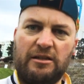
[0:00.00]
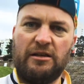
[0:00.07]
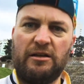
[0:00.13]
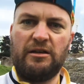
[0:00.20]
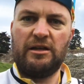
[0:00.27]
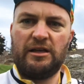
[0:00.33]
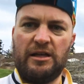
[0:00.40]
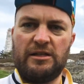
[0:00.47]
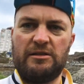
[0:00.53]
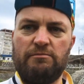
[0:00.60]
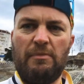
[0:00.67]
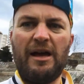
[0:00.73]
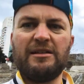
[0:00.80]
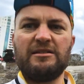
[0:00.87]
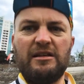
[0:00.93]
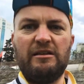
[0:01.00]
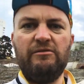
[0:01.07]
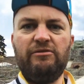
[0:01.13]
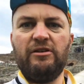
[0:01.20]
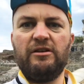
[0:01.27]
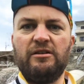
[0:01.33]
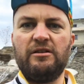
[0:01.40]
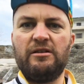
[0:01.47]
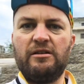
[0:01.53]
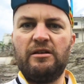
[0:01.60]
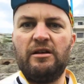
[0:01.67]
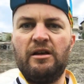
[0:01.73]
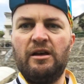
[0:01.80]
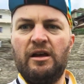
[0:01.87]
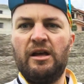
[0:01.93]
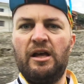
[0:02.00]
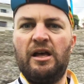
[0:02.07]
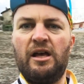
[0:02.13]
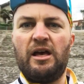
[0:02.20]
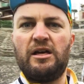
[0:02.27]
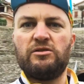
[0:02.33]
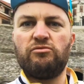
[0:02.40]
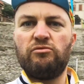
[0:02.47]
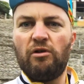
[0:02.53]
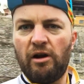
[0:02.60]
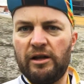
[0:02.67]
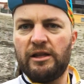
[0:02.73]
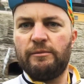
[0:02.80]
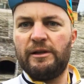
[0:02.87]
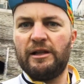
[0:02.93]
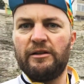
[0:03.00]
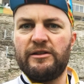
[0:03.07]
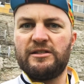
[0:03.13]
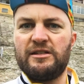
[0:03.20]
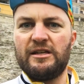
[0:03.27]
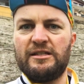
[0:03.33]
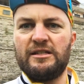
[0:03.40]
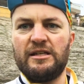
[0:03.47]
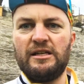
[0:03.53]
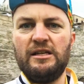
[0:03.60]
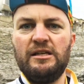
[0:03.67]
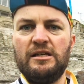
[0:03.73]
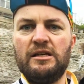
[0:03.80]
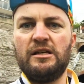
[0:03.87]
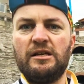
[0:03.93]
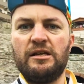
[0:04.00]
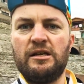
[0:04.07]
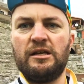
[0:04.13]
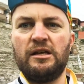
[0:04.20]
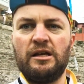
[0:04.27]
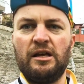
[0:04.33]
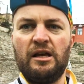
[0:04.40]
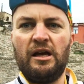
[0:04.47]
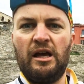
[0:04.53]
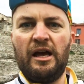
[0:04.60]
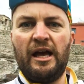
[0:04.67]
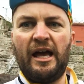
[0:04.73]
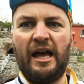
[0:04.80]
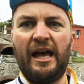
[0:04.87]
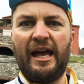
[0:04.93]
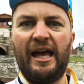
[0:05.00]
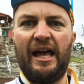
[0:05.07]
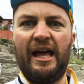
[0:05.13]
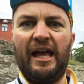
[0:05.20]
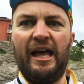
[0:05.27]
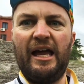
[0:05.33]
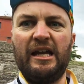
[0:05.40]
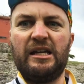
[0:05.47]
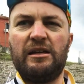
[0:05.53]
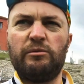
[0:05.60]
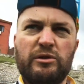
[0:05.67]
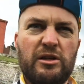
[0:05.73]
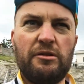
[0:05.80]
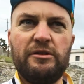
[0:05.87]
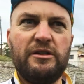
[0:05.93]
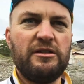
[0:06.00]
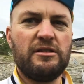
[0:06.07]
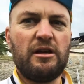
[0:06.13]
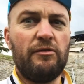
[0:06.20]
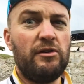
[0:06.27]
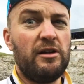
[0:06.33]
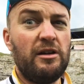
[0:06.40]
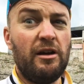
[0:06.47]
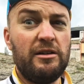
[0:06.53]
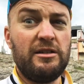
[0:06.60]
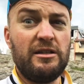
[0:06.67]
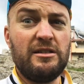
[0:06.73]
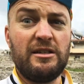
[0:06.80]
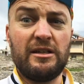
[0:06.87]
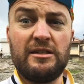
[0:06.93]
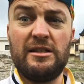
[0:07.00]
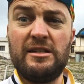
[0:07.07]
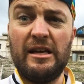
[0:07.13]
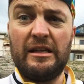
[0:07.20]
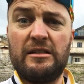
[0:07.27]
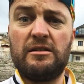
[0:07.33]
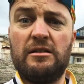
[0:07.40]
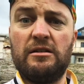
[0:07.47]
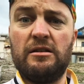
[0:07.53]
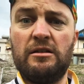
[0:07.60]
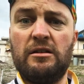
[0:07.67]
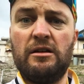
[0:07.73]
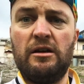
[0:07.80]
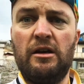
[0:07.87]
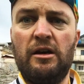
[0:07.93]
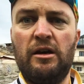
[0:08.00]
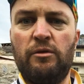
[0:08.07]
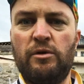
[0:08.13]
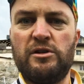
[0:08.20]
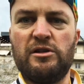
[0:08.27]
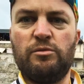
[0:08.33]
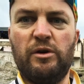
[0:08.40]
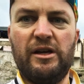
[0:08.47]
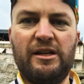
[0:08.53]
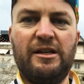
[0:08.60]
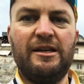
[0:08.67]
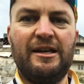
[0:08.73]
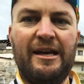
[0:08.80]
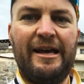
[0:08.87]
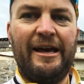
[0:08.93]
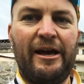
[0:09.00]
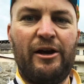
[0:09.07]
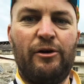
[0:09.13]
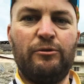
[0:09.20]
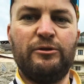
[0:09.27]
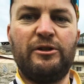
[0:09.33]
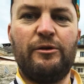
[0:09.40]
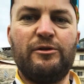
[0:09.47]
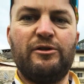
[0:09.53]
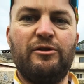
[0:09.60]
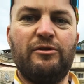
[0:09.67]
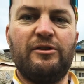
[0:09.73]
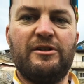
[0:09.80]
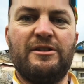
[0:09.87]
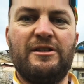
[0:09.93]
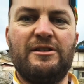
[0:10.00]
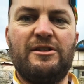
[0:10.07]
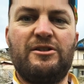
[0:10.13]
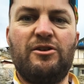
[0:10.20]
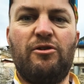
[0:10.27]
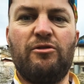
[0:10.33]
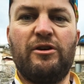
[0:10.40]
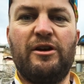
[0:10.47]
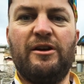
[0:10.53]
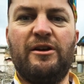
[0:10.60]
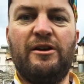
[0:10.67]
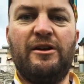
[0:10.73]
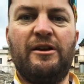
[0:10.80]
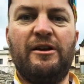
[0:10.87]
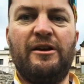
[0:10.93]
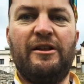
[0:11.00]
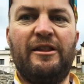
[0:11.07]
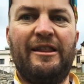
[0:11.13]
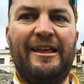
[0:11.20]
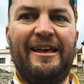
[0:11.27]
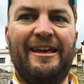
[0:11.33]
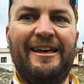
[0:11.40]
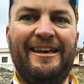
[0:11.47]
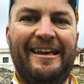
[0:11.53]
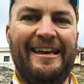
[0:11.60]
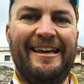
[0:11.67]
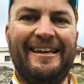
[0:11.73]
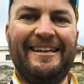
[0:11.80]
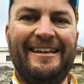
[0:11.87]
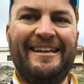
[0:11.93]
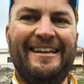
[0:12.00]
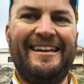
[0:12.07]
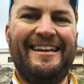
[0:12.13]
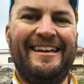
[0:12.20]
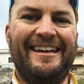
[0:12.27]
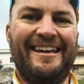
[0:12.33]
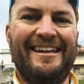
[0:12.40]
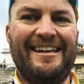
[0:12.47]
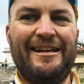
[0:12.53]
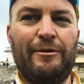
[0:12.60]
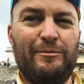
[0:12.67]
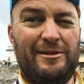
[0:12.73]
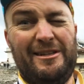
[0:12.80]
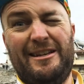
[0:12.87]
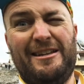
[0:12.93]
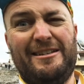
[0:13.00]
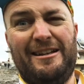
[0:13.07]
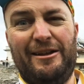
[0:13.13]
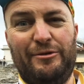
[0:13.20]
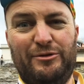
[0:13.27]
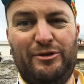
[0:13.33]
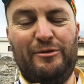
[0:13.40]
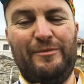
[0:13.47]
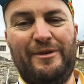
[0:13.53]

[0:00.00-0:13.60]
that it's massive, it's right in the middle of the city, and it was only discovered in 1966, which is weird. Also it's good because there's a dog here, and he comes and says hello to